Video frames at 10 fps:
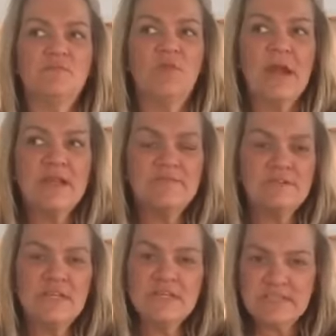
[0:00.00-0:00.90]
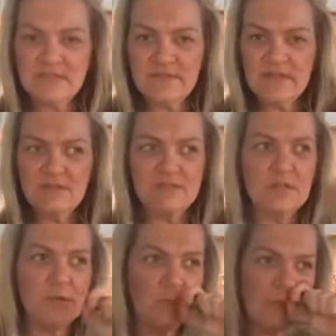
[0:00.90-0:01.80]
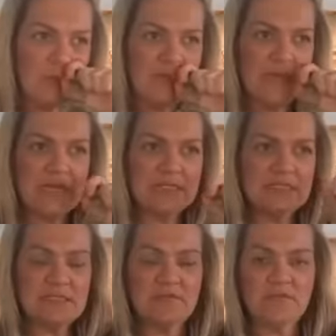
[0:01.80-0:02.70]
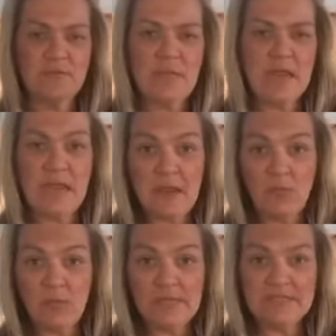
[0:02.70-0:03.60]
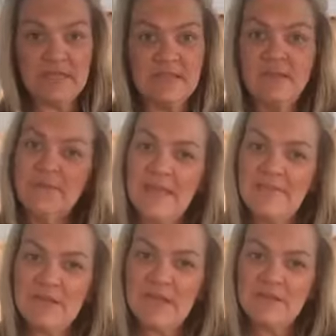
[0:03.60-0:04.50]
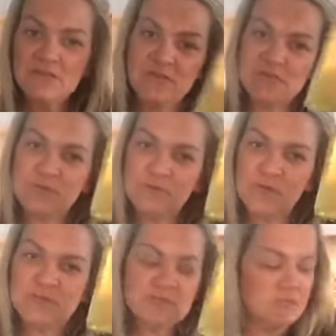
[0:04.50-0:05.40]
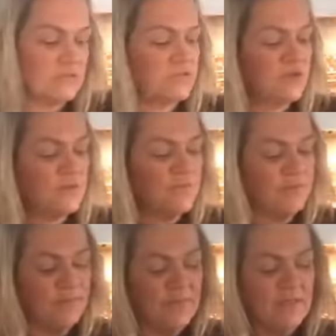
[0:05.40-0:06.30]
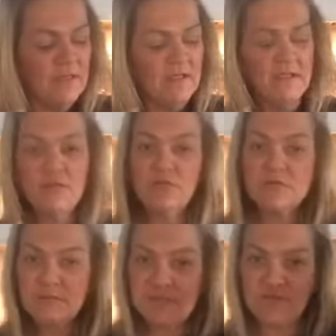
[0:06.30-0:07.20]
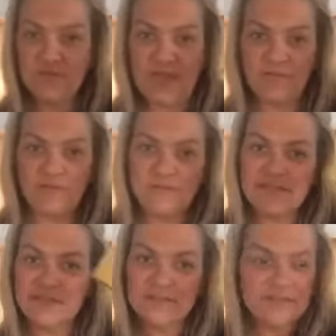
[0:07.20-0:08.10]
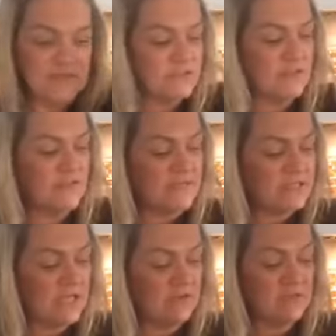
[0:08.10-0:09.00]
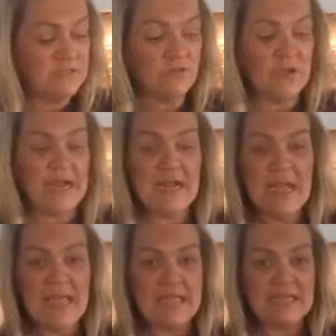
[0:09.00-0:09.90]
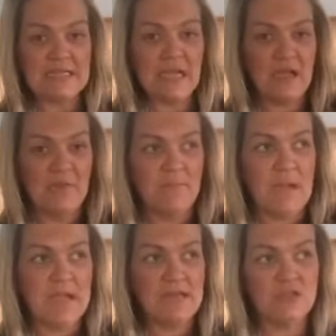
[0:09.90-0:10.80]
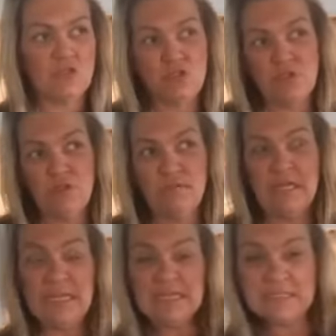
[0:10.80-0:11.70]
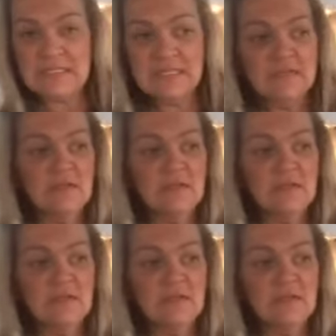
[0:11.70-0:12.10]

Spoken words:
right after Thanksgiving. So we let it sit for about 8 weeks, and then we gave it out as Christmas presents. So little Christmas favors. So limoncello is great, and my niece